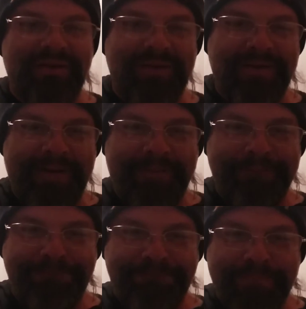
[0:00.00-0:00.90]
and
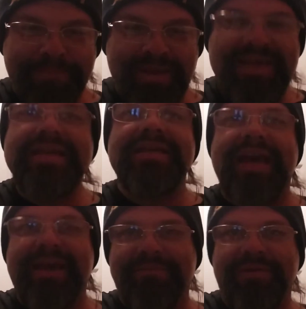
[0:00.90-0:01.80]
uh, he does a
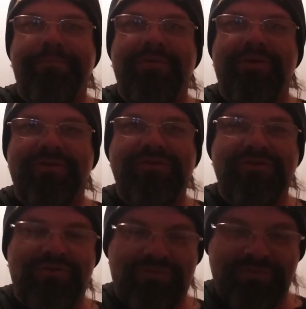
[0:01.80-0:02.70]
great, awesome
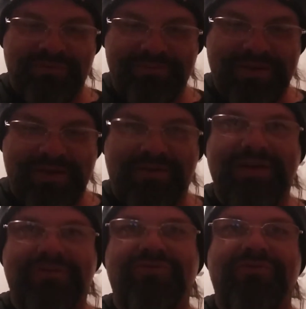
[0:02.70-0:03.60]
job
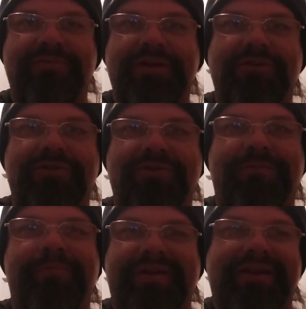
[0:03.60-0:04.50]
imitating Billy Bob
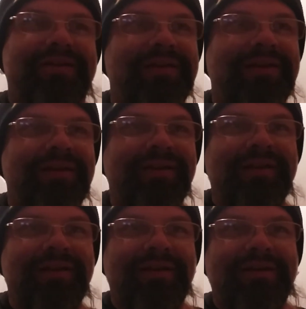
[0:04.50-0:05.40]
Thornton.
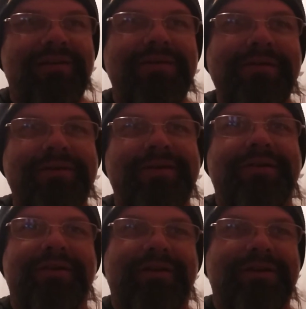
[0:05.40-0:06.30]
But
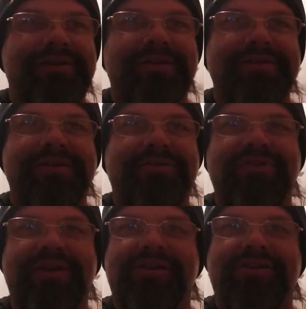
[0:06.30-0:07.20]

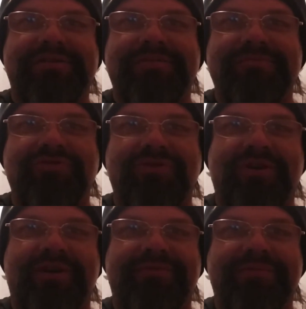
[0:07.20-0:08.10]
like I
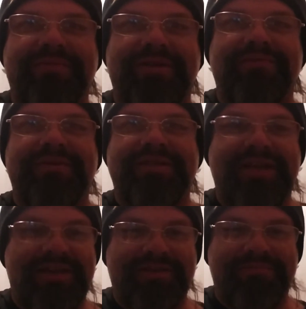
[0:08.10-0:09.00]
do, and I like to
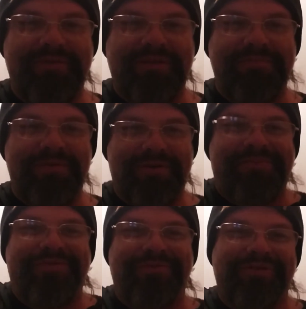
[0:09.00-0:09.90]
do, and I
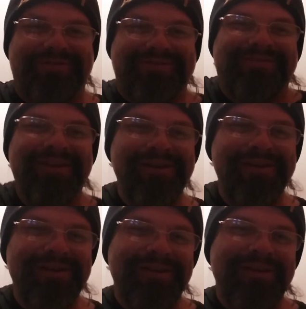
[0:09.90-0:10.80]
used to do a lot
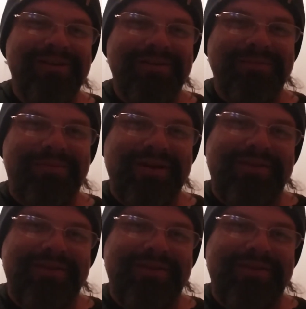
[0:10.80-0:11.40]
of stuff when I was a